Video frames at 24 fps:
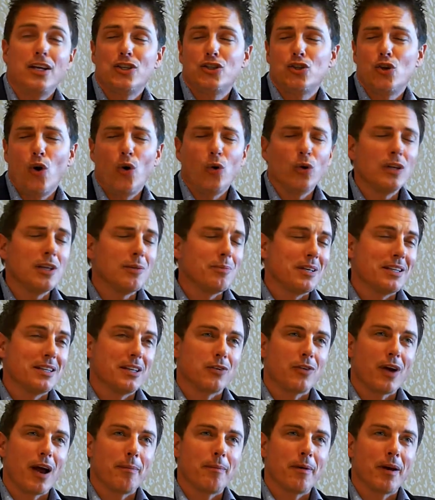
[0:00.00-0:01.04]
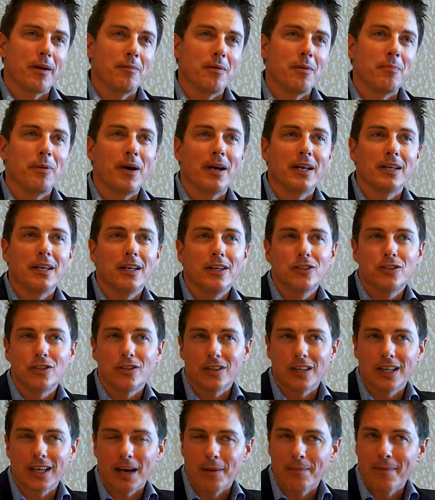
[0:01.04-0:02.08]
He totally beat the crap out of me, but do you
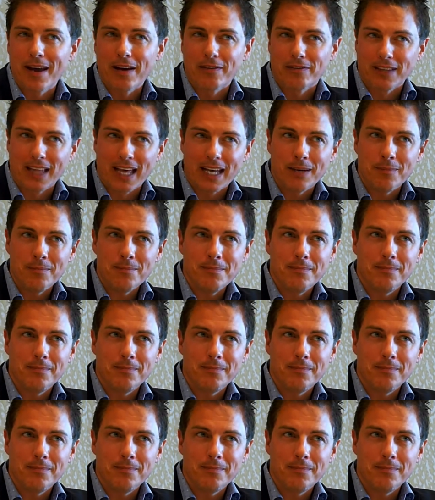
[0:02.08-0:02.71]
think I may have let him?